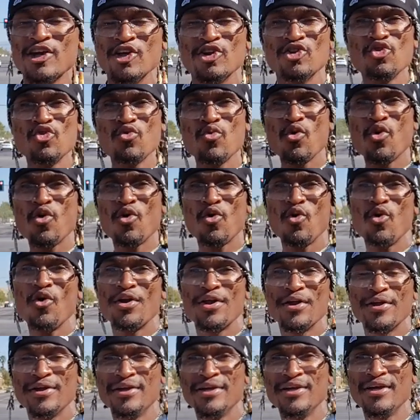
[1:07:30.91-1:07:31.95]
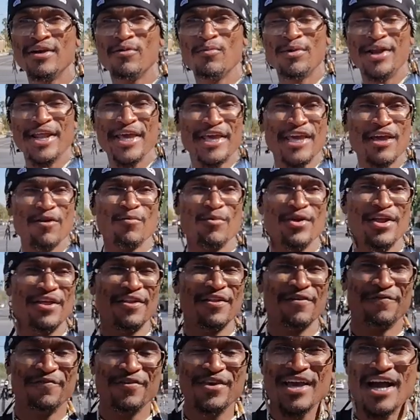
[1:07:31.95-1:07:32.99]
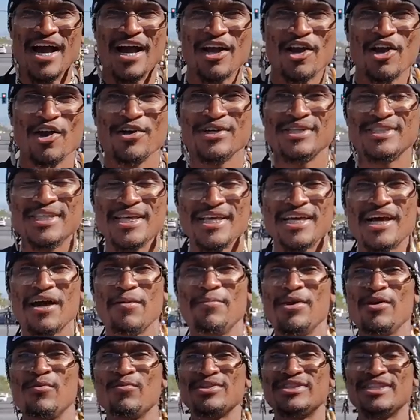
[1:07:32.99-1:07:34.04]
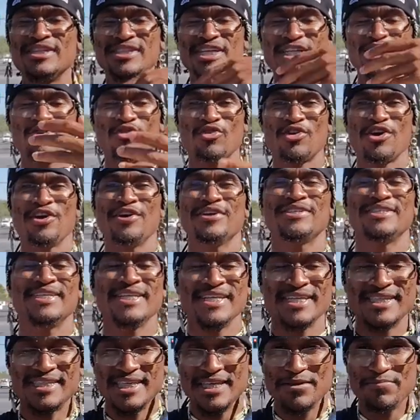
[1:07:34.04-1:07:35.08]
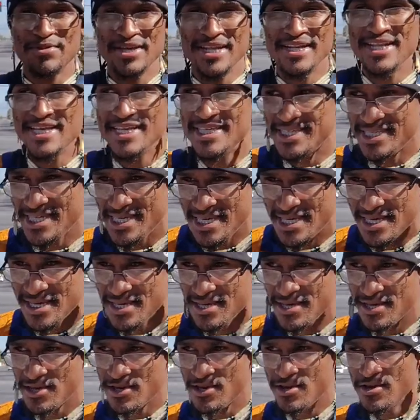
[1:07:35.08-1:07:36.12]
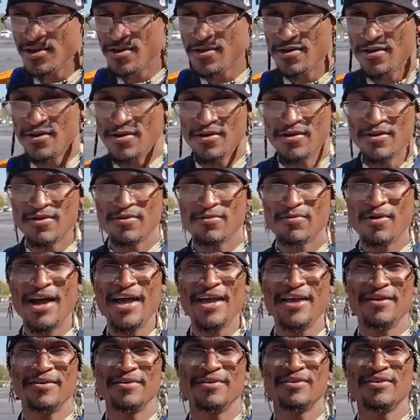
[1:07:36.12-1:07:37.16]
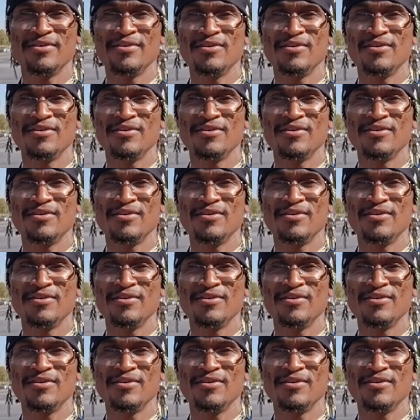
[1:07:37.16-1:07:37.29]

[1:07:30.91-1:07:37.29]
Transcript: The New World Order. When they get rid of the fiat currency and come in with the digital currency, the CBDC, right?